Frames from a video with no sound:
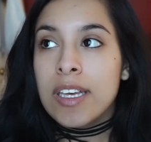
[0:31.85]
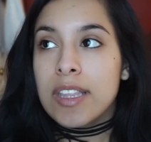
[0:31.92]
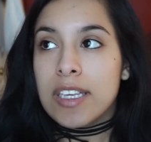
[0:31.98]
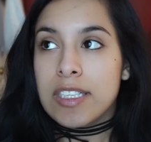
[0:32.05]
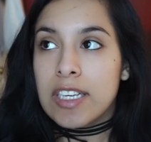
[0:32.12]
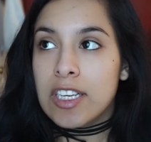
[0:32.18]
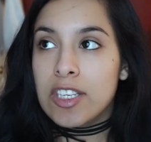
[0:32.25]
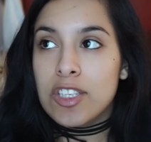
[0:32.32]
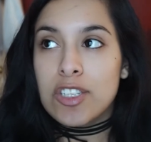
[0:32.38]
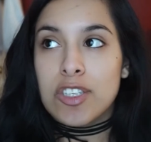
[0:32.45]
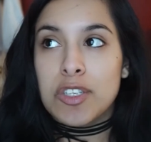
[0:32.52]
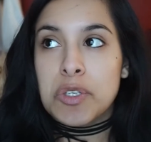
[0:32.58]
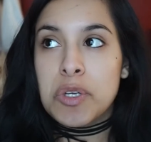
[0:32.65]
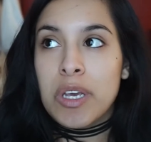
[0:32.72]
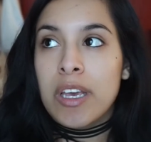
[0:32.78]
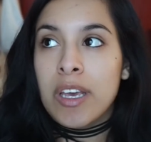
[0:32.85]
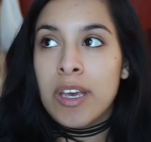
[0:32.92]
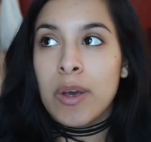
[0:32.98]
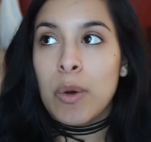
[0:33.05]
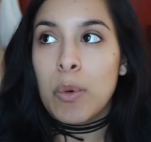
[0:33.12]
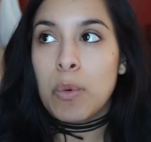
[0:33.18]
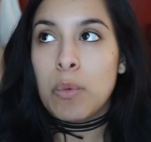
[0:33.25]
the days just
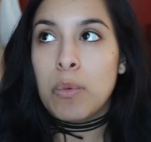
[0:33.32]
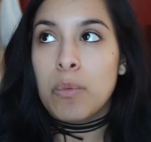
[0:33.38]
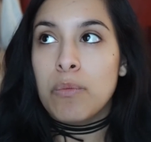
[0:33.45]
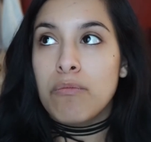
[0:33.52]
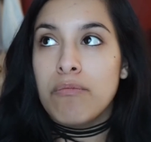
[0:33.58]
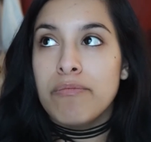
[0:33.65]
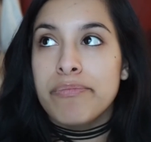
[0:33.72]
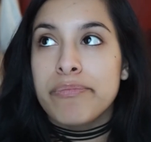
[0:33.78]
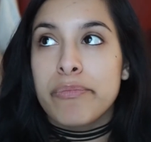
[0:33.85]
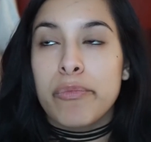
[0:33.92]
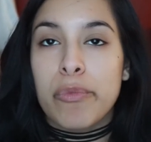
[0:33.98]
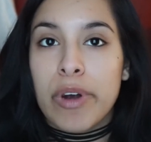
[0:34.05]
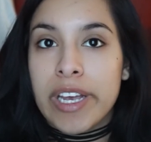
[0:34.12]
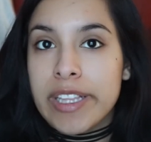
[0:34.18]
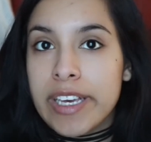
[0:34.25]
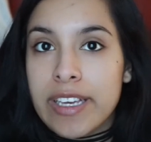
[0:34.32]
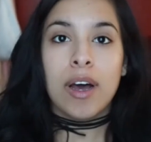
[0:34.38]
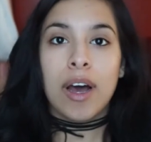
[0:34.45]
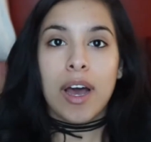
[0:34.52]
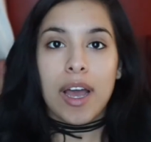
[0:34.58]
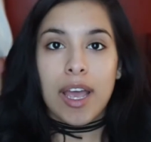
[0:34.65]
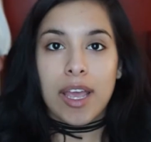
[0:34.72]
went like,
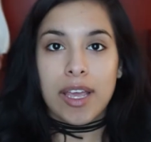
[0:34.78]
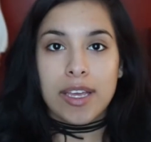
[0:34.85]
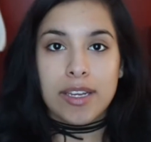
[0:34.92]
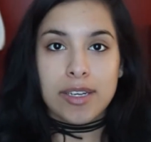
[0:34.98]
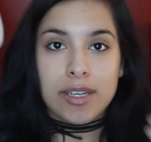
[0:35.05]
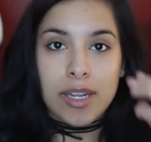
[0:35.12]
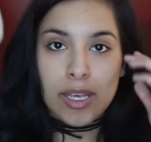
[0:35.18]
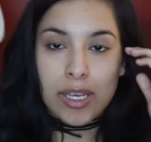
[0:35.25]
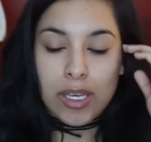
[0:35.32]
and